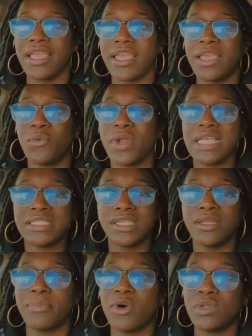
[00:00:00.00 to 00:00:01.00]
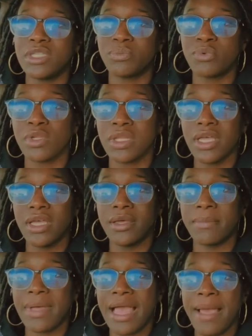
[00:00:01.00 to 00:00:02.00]
And when I seen the police pull
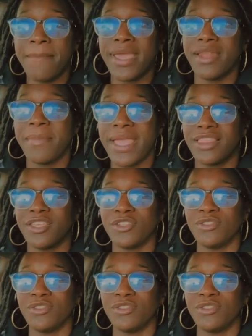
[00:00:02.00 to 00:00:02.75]
up, I met him at the